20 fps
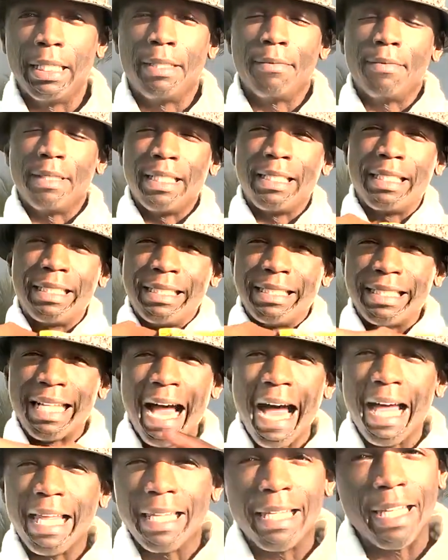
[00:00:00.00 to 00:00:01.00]
This is
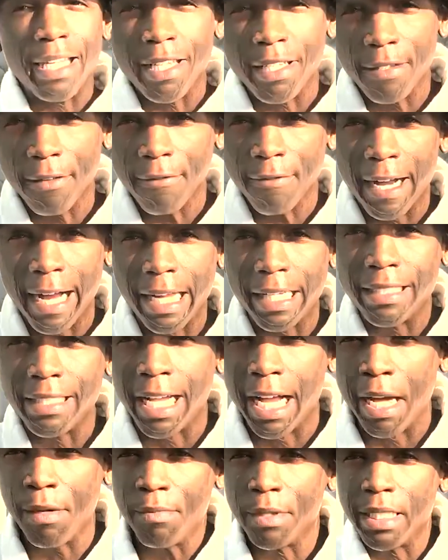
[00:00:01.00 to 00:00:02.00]
not legal advice.
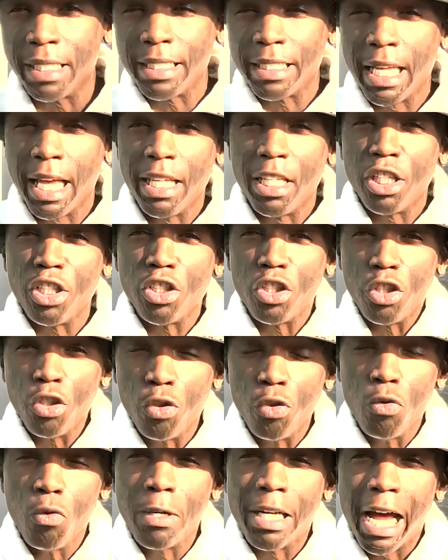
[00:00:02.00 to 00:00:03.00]
I'm just telling you
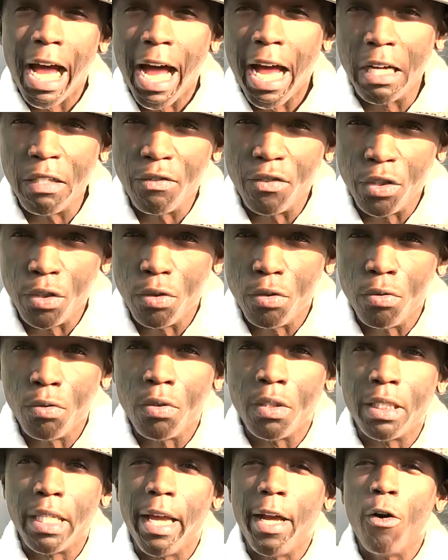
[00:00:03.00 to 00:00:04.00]
what I've
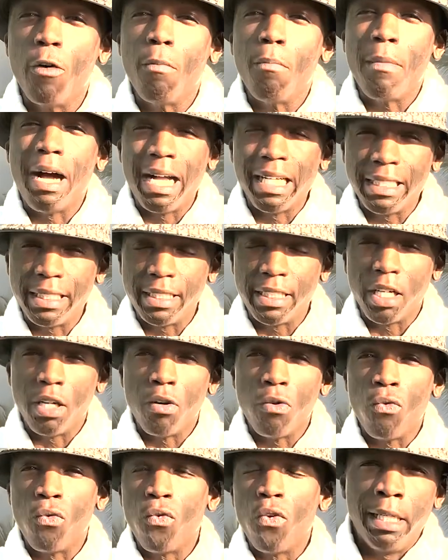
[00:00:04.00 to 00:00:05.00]
used to help myself